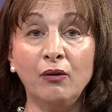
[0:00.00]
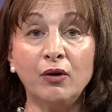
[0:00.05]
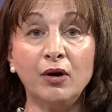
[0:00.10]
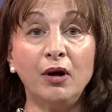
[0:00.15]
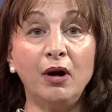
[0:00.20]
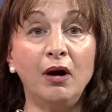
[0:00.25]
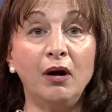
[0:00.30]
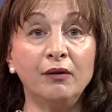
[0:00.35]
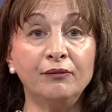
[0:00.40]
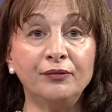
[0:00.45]

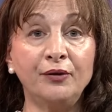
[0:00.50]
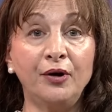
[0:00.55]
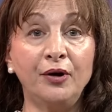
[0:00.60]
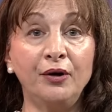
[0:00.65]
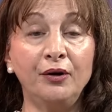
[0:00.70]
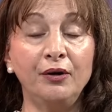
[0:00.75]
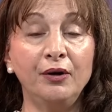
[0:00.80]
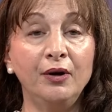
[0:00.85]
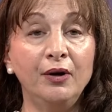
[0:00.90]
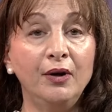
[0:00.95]

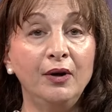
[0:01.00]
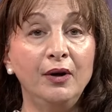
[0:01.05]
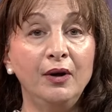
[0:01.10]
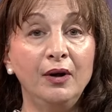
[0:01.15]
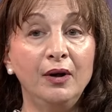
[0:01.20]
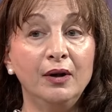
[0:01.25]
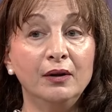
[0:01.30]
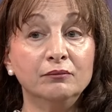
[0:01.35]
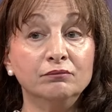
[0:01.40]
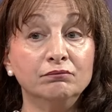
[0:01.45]
covered,
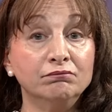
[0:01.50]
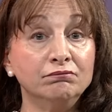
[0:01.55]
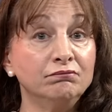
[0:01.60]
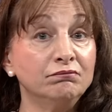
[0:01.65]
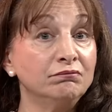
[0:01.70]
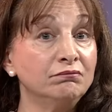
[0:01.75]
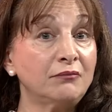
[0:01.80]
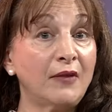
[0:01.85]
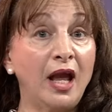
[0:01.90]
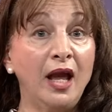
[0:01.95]

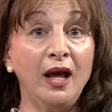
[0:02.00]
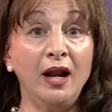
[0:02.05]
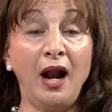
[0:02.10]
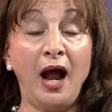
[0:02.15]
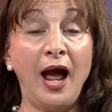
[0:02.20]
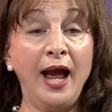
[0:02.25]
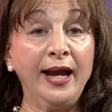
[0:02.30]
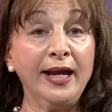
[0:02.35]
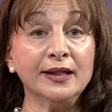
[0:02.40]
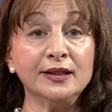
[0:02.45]
and
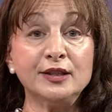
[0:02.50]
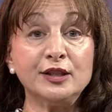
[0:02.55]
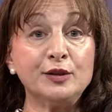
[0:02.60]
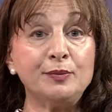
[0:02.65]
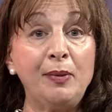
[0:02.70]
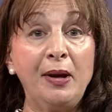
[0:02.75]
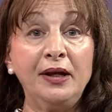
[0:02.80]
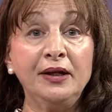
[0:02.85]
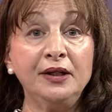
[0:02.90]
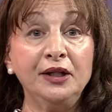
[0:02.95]
I can
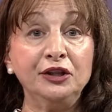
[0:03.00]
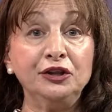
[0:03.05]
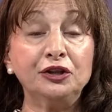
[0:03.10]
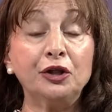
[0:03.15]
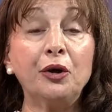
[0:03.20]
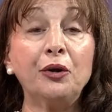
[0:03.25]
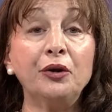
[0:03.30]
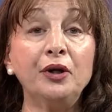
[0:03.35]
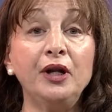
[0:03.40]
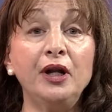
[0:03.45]
spend
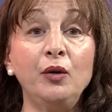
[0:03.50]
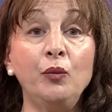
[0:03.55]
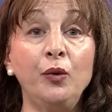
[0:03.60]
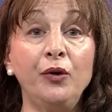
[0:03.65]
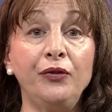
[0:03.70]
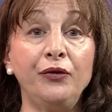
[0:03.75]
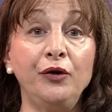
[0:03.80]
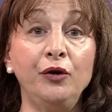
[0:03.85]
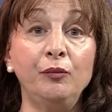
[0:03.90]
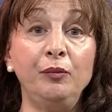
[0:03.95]
eternity
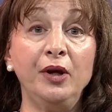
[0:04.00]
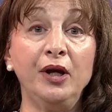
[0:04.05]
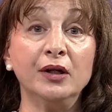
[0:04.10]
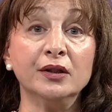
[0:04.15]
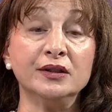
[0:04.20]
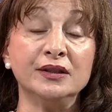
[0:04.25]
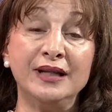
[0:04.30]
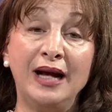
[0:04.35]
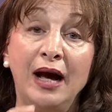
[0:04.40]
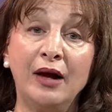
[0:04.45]
with you
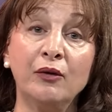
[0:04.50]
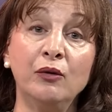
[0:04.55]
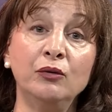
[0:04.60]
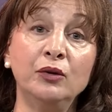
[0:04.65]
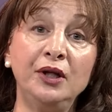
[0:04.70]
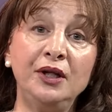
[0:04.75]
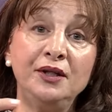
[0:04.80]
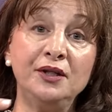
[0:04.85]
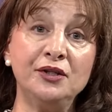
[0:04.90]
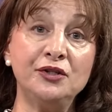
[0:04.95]
because not
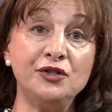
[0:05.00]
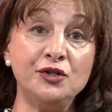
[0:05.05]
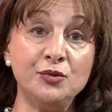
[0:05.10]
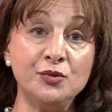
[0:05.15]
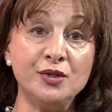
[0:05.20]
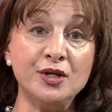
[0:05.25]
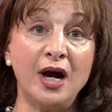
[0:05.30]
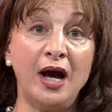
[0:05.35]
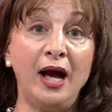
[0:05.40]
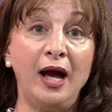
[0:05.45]
only did you
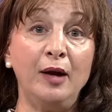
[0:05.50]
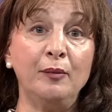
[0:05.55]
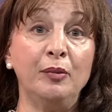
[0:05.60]
die,